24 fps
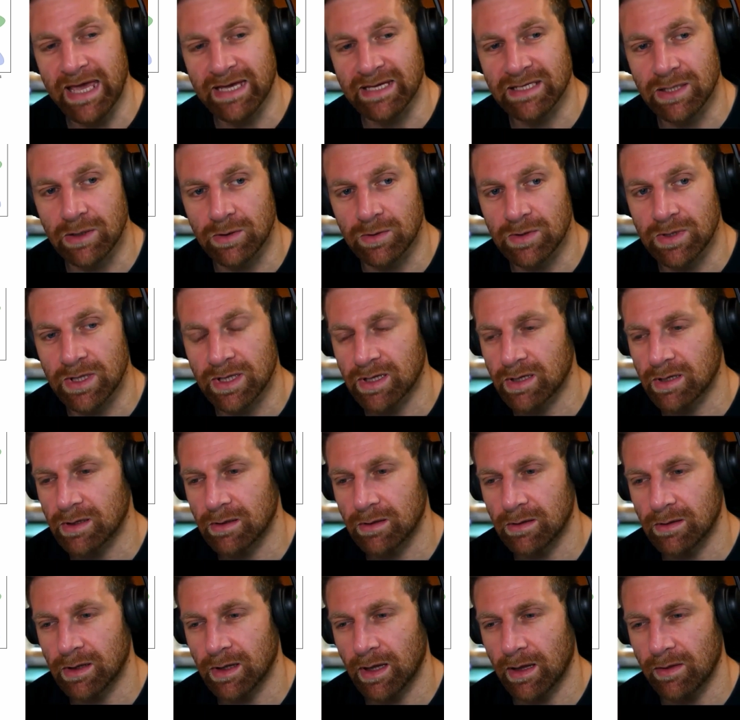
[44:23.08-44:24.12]
so
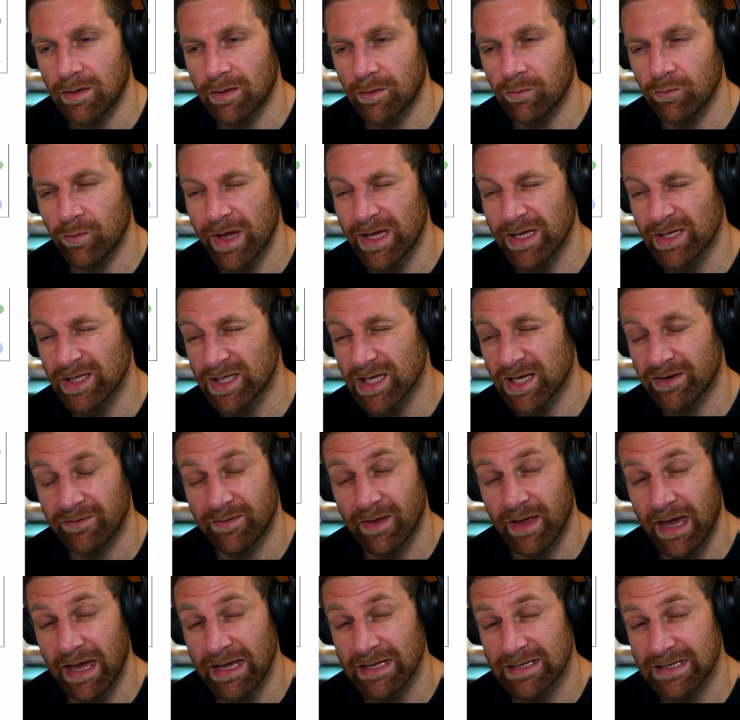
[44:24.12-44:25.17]
the redshift
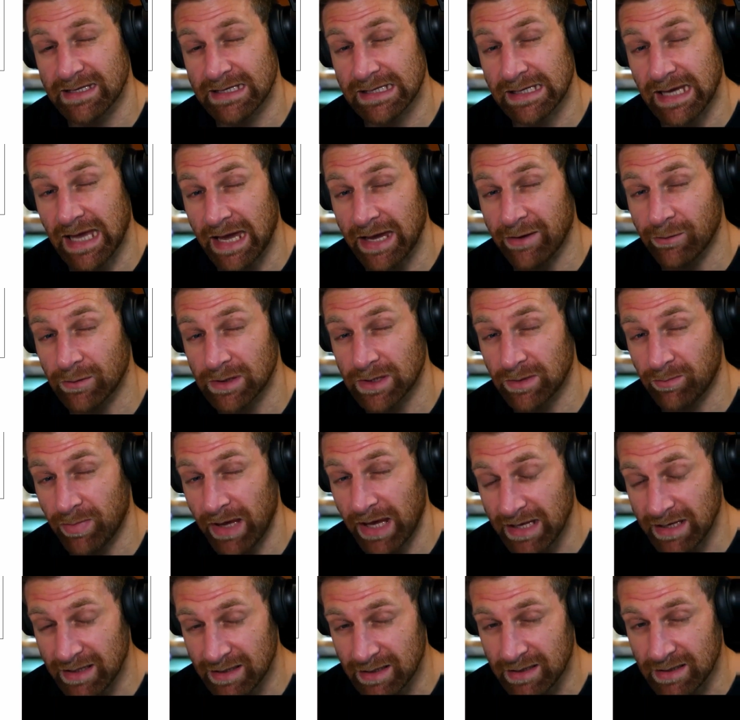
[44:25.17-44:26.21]
and scale
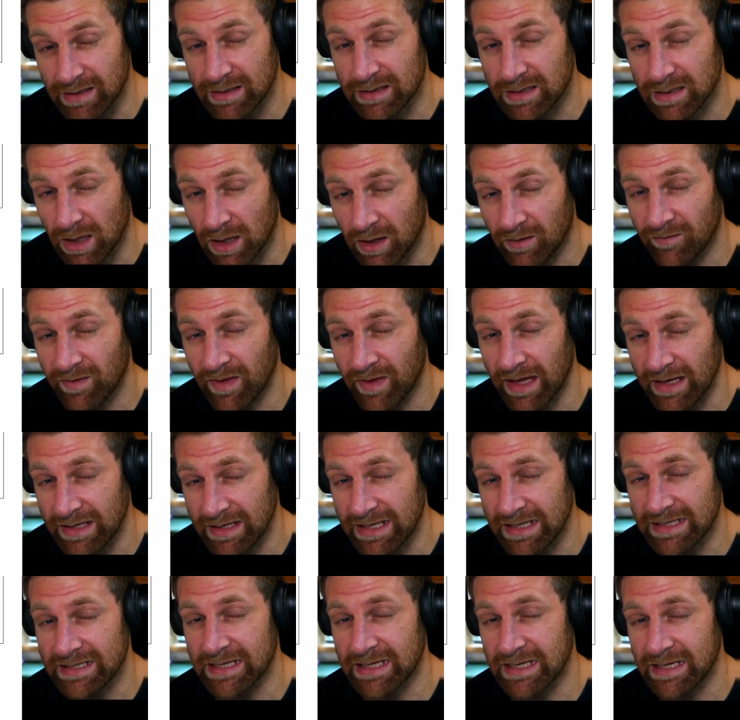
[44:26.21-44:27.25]
dependence of that
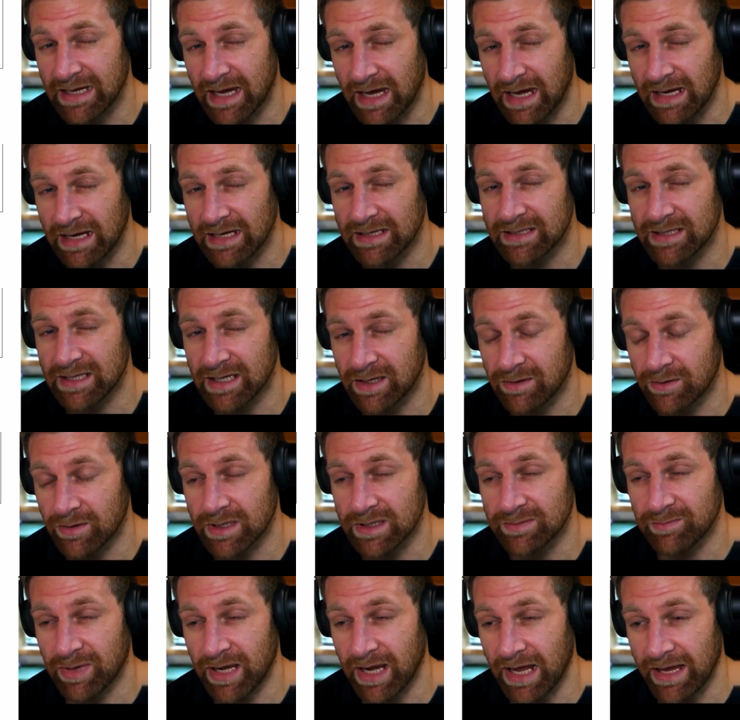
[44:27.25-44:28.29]
DESI LRG cross
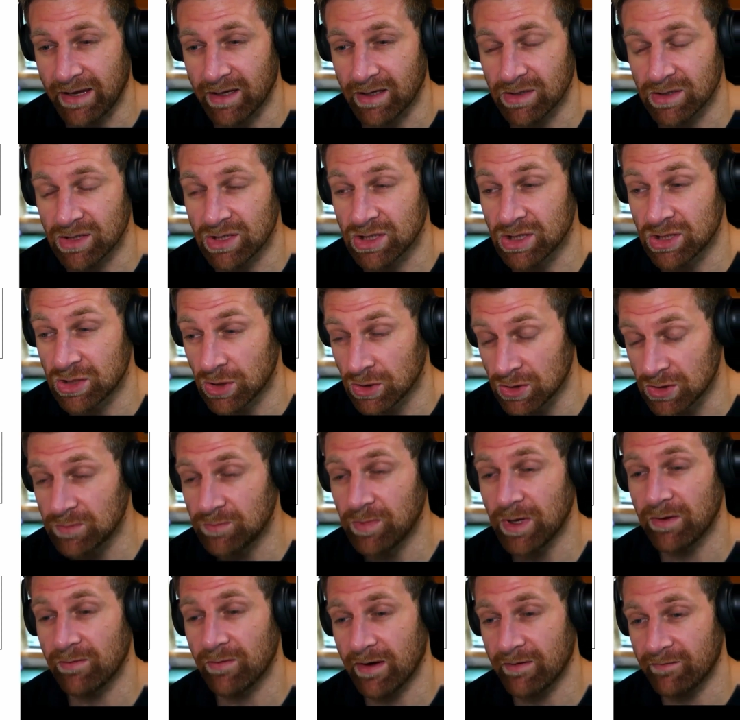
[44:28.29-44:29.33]
Planck should
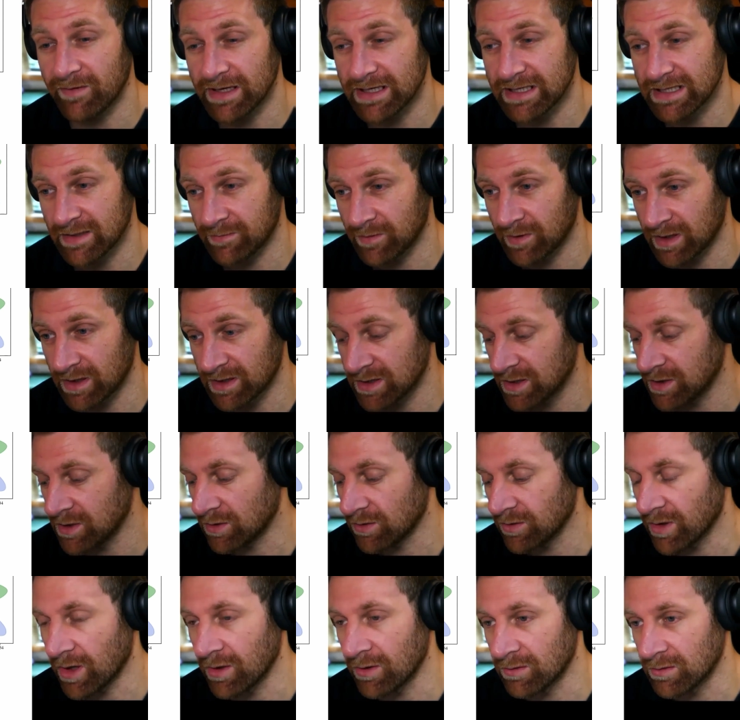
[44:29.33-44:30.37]
be roughly similar to
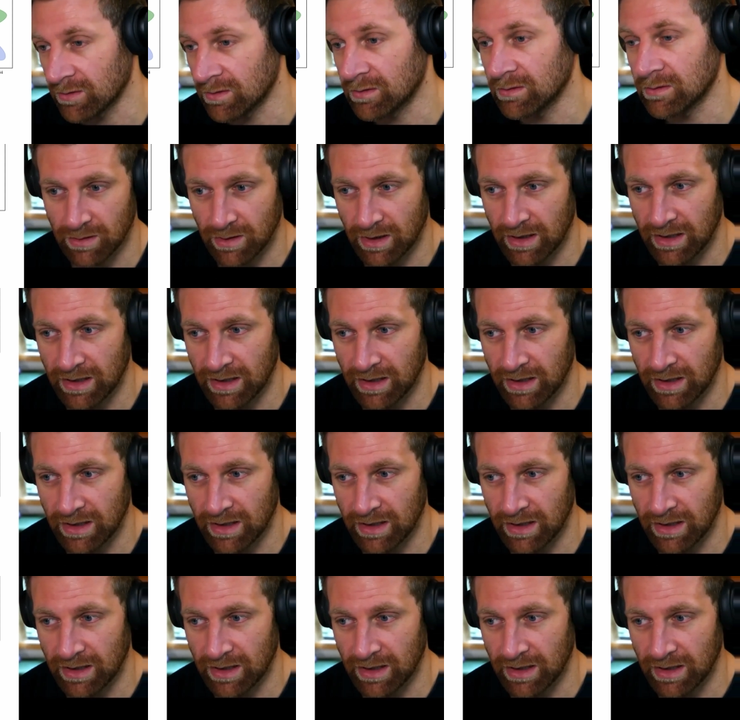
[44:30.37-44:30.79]
your own